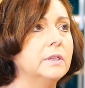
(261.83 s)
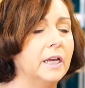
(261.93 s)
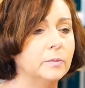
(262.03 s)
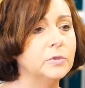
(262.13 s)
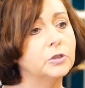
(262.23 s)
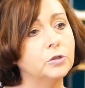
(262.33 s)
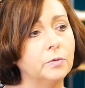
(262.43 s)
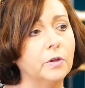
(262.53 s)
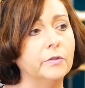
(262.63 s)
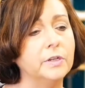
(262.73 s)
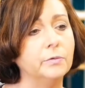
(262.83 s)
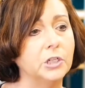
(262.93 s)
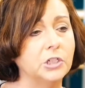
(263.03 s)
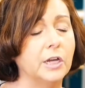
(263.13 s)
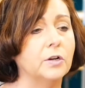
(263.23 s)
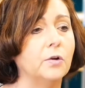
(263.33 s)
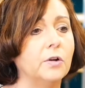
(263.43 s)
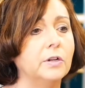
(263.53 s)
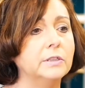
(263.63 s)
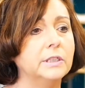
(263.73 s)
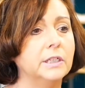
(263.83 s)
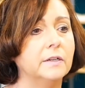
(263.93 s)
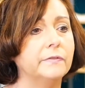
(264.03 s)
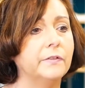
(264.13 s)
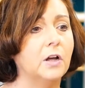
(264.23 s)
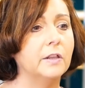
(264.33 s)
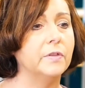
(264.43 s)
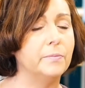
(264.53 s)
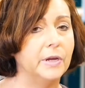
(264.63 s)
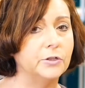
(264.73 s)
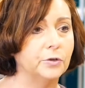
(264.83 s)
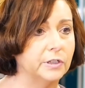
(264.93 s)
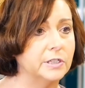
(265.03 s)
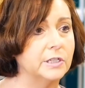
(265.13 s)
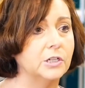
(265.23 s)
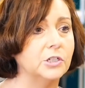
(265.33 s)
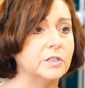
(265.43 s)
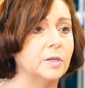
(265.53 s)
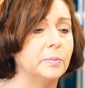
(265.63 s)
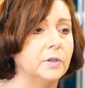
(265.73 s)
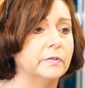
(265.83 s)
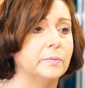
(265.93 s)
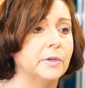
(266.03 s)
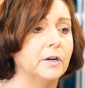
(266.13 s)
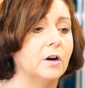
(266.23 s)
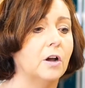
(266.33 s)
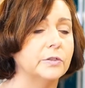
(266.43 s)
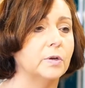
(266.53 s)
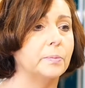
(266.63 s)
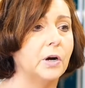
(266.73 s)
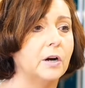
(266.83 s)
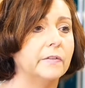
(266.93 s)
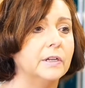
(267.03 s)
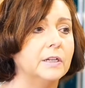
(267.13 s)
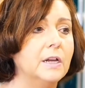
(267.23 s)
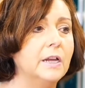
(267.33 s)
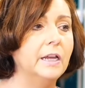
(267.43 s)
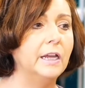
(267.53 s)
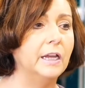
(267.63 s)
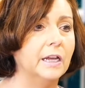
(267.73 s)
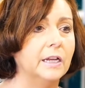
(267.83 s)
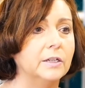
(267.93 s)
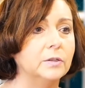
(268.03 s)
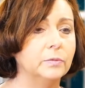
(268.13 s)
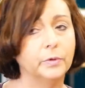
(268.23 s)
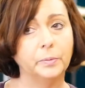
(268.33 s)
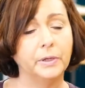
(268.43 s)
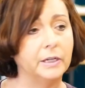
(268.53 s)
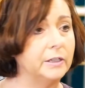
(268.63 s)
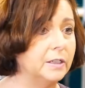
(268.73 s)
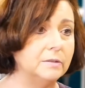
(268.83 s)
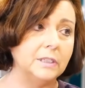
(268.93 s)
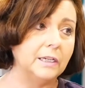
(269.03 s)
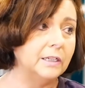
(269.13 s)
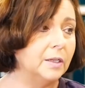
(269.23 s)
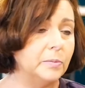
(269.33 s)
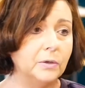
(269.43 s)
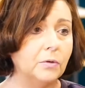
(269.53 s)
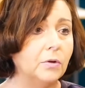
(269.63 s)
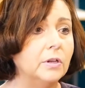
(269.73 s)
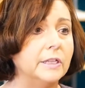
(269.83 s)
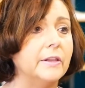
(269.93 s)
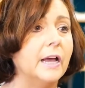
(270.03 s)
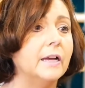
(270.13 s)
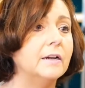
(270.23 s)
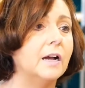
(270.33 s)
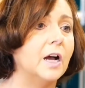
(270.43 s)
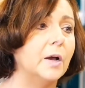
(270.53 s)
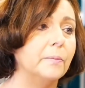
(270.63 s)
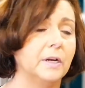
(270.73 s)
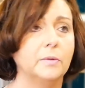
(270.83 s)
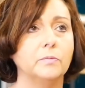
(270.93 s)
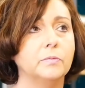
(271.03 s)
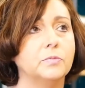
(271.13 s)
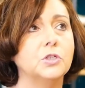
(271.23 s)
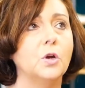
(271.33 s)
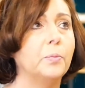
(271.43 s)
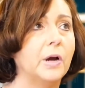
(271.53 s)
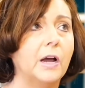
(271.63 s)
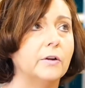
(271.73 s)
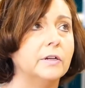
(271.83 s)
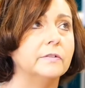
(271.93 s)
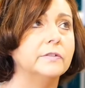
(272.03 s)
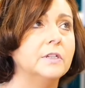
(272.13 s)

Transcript: Animal Control will only reach that goal if all of the major organizations that pull from there are also a part of it. And we're planning on taking a big role in that. And I'm so proud of